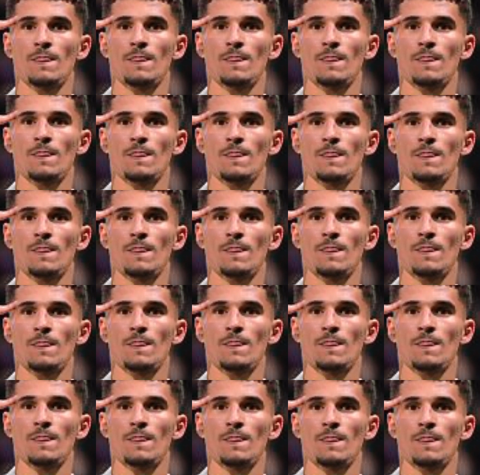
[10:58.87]

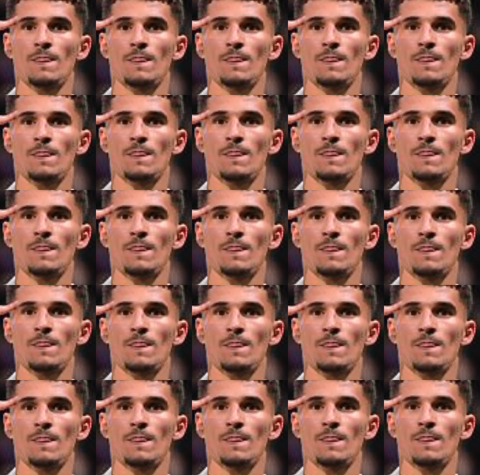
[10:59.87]

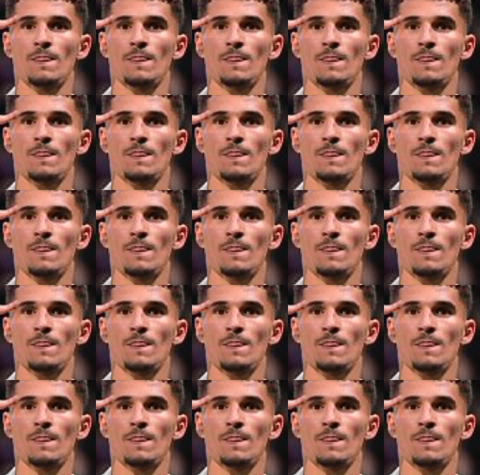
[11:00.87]
No one is speaking in this clip.